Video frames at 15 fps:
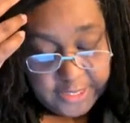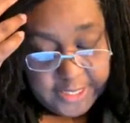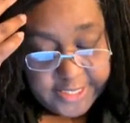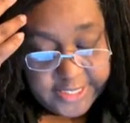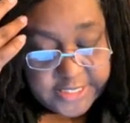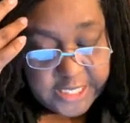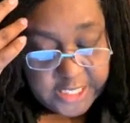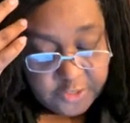in
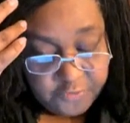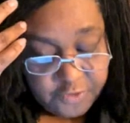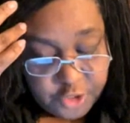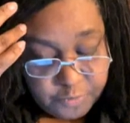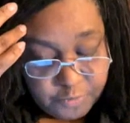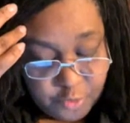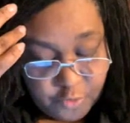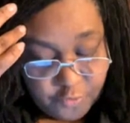a
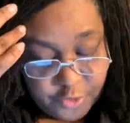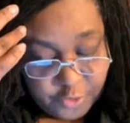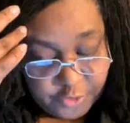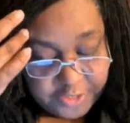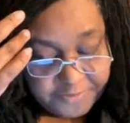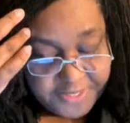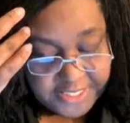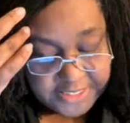television movie or
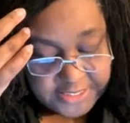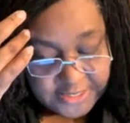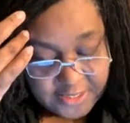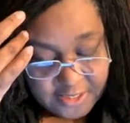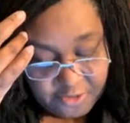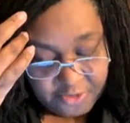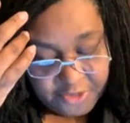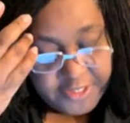limited
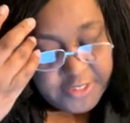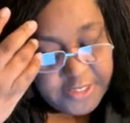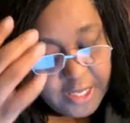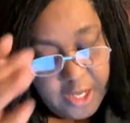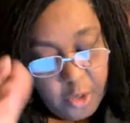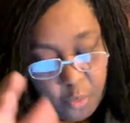series